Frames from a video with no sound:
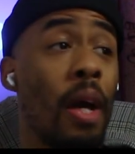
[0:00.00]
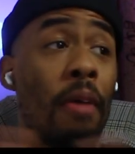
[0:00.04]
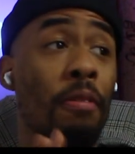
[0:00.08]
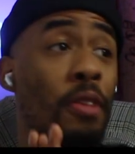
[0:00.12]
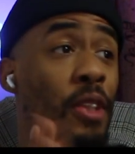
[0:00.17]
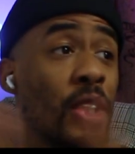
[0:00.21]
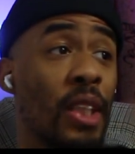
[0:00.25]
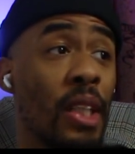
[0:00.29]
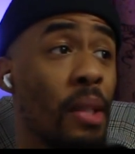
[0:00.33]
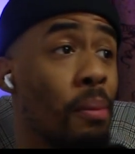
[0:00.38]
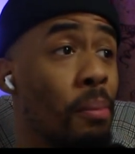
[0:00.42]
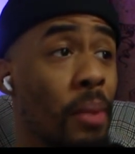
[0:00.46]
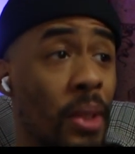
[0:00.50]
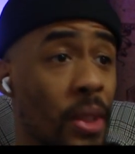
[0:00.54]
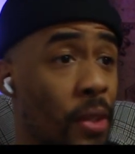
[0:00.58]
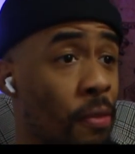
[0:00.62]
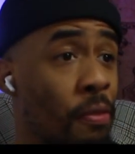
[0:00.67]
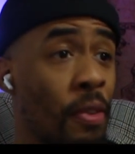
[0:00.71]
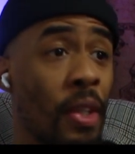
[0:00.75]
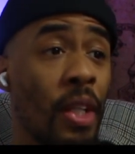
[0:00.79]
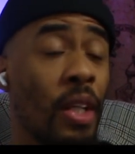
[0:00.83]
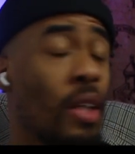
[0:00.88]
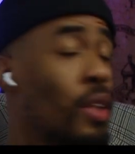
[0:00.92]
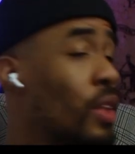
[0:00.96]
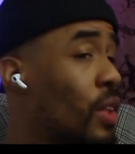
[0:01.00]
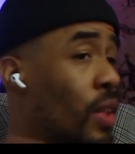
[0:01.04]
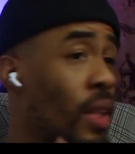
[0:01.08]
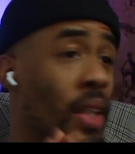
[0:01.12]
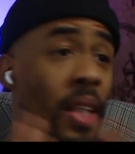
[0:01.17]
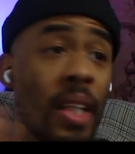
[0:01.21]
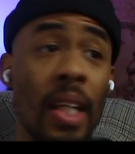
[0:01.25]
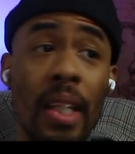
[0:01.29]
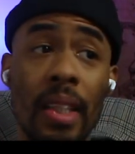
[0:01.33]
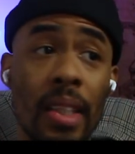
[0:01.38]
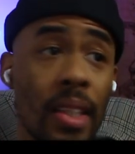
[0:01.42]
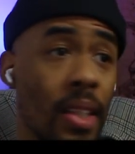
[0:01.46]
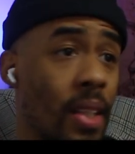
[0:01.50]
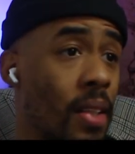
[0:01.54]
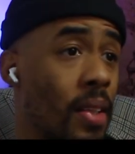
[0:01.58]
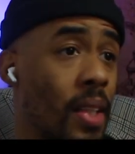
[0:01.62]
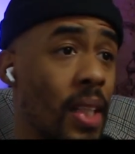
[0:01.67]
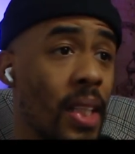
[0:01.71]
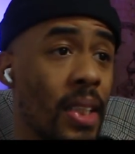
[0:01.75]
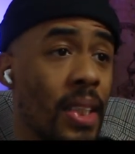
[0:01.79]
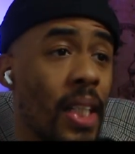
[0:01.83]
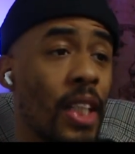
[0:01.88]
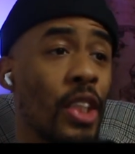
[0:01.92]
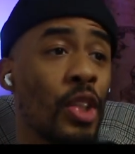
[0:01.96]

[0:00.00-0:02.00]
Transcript: I haven't seen music videos or nothing of this.